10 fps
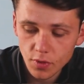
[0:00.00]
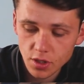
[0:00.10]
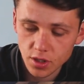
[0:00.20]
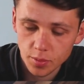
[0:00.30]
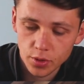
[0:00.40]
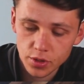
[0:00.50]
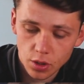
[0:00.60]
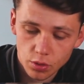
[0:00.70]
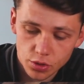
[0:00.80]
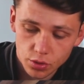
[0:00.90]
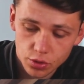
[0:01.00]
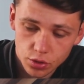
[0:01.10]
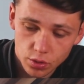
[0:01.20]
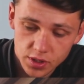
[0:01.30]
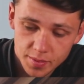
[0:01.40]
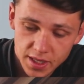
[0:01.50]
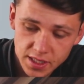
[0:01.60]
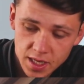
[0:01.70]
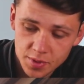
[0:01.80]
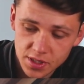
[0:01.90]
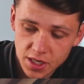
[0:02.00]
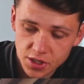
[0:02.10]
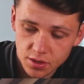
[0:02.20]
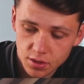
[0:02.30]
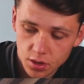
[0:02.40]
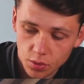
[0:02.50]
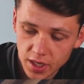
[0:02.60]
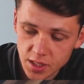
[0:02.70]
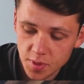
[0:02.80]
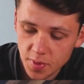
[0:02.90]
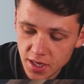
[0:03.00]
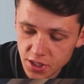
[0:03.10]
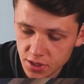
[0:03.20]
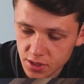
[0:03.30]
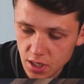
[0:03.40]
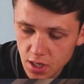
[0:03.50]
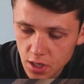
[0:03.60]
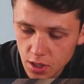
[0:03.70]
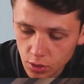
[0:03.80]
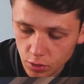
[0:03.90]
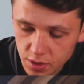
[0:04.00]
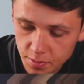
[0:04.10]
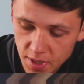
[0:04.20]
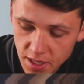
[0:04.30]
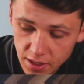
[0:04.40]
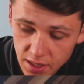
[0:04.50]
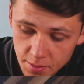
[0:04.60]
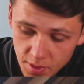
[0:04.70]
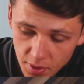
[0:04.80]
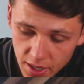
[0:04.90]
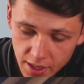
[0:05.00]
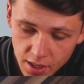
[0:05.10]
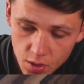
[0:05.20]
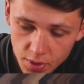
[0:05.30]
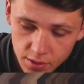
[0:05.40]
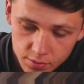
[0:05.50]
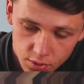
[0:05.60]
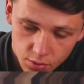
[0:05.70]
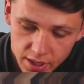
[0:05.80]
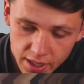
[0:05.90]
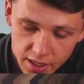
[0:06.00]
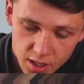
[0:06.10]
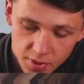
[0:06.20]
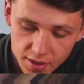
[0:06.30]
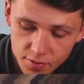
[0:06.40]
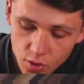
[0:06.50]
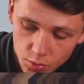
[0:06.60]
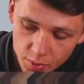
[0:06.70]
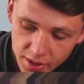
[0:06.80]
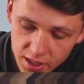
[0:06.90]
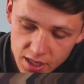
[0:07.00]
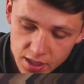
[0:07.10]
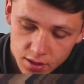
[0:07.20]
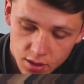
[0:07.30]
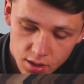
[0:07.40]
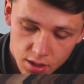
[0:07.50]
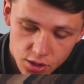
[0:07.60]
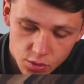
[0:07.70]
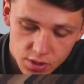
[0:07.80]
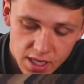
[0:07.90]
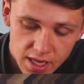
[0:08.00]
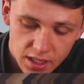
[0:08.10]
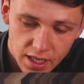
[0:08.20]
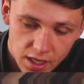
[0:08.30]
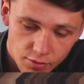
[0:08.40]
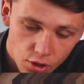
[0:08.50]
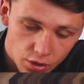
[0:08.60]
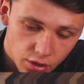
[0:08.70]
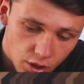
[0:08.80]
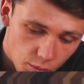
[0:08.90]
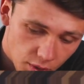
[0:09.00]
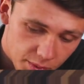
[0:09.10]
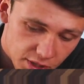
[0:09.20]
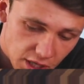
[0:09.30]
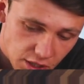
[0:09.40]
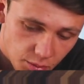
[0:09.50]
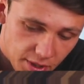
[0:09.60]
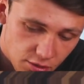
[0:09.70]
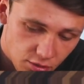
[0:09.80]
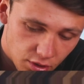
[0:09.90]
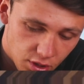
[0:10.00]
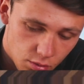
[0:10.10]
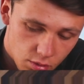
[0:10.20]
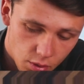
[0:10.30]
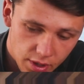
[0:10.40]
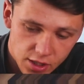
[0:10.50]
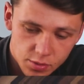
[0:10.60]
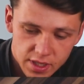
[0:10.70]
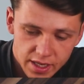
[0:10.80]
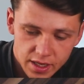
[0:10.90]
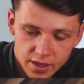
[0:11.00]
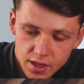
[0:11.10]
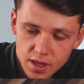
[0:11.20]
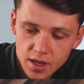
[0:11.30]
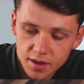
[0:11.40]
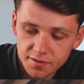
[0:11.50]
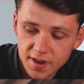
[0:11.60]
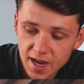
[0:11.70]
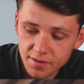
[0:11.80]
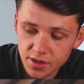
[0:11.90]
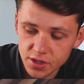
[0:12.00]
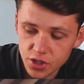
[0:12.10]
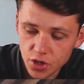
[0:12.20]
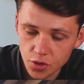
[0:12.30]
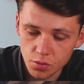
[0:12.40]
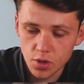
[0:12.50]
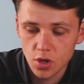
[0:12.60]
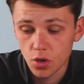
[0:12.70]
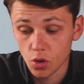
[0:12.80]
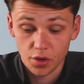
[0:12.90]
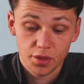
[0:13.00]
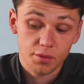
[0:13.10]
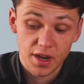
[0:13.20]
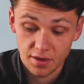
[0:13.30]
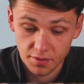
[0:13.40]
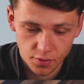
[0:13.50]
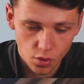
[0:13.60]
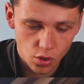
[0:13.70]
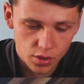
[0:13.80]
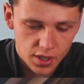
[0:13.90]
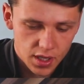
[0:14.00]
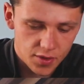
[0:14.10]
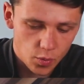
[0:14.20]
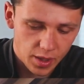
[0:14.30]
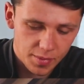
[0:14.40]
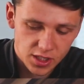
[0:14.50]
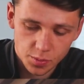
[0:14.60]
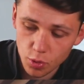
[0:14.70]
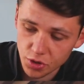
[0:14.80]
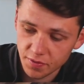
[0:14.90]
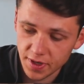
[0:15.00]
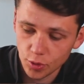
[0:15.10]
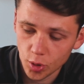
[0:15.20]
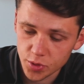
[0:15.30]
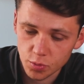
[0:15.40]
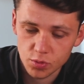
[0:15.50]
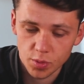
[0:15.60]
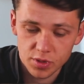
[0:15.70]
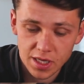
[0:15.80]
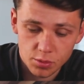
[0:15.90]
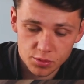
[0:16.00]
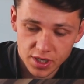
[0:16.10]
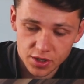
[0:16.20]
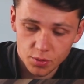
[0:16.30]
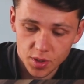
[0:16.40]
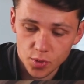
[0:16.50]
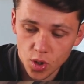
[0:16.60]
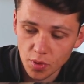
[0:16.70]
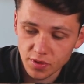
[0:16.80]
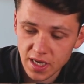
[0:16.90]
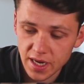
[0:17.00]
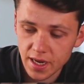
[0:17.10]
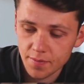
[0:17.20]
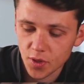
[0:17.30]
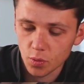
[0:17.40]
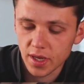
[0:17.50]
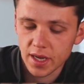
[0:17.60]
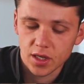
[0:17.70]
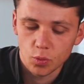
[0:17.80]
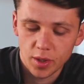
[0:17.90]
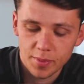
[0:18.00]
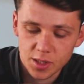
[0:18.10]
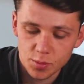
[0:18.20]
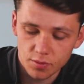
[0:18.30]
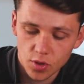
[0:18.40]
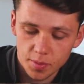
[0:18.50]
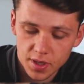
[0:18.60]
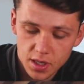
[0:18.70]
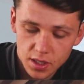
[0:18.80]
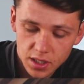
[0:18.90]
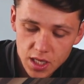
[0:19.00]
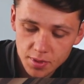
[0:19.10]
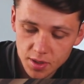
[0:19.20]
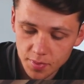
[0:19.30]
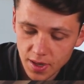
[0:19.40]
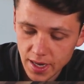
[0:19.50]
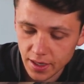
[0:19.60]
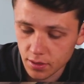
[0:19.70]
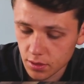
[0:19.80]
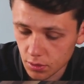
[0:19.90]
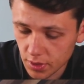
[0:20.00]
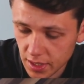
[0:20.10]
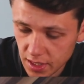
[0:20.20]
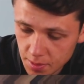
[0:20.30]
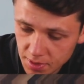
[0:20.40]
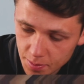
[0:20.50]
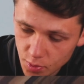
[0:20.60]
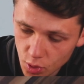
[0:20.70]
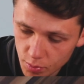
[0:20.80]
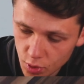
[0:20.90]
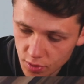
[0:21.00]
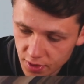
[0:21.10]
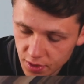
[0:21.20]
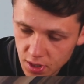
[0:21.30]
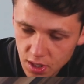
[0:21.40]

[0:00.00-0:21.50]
So the Blues, they're just looking to maintain possession, okay, to be patient, look to keep the play going, okay, can you play forward when we can? So it's kind of like a rondo, but a positional-based rondo. Okay, so it's like a 5 and a 2, or a 3 and a 4 if your wing-backs are pushing further up. So that's what we're trying to do. When the ball moves higher, okay, can the wing-backs move up? Keep combining, okay, keep that ball moving.